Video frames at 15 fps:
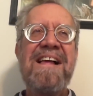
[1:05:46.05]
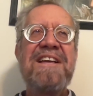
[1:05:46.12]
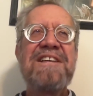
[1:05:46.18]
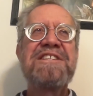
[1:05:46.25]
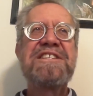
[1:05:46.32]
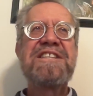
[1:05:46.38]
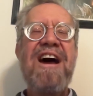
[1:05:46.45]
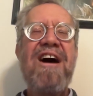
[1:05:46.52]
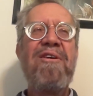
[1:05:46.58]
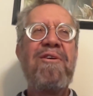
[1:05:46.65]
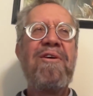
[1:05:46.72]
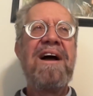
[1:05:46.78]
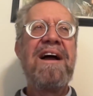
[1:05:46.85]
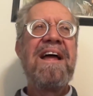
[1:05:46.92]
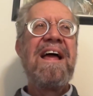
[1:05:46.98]

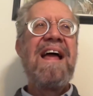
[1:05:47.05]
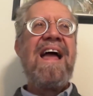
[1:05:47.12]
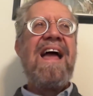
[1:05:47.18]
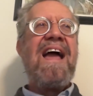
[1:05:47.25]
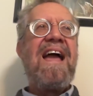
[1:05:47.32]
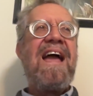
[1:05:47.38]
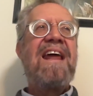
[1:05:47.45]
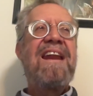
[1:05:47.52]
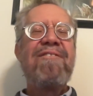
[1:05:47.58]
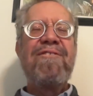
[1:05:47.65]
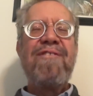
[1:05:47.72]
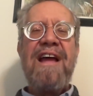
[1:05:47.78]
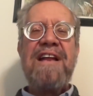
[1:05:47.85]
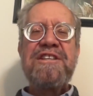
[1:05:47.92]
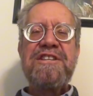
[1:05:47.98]
so and
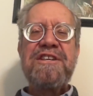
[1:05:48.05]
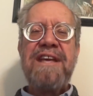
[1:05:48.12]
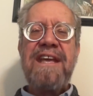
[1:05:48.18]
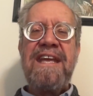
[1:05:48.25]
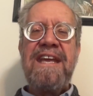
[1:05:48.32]
eventually